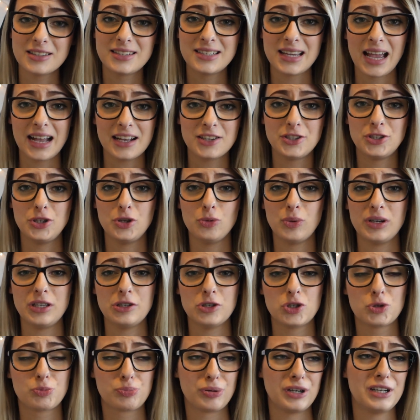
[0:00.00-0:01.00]
attacks you when
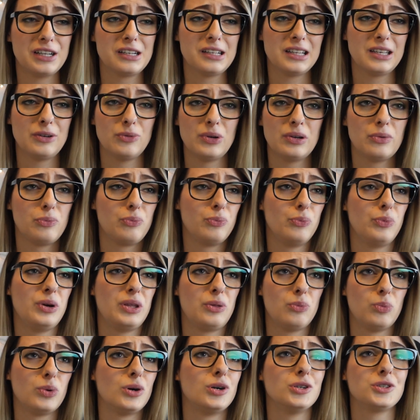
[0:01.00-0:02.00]
you sprinkle it
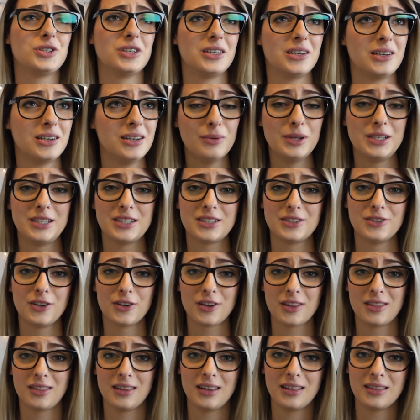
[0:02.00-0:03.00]
with water, which is
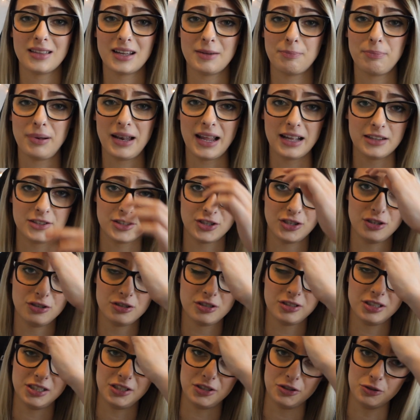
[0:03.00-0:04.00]
not a thing that plants
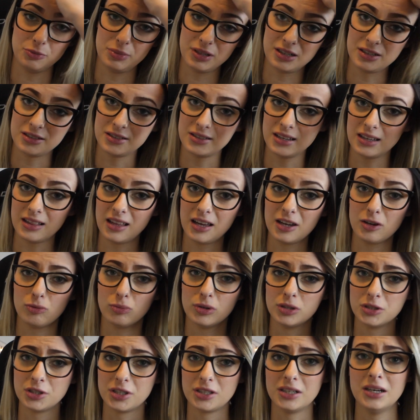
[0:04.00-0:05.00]
usually do because they like
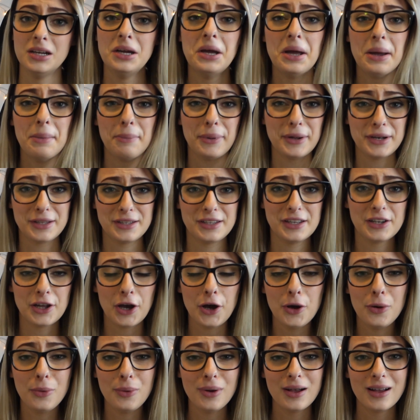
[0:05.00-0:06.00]
water. But you
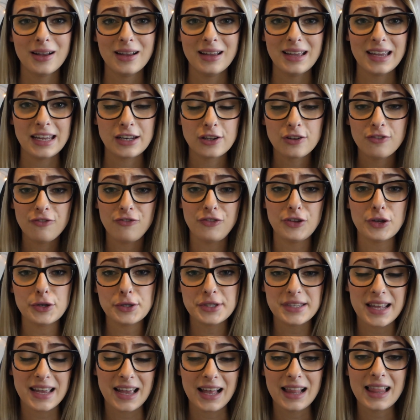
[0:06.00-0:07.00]
know, it
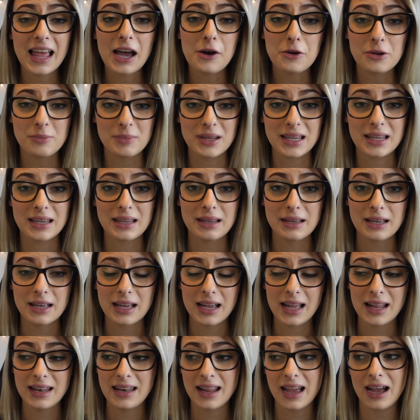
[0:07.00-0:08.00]
confused the hell out of me.
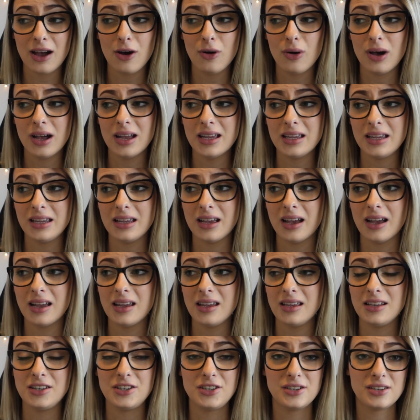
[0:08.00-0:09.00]
And now
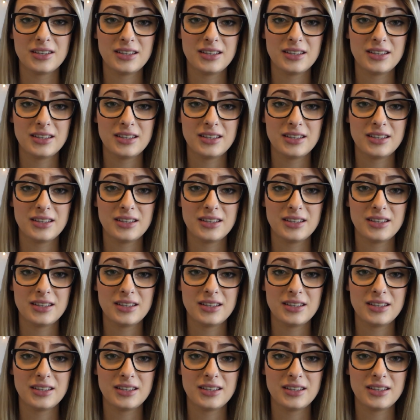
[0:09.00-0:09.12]
I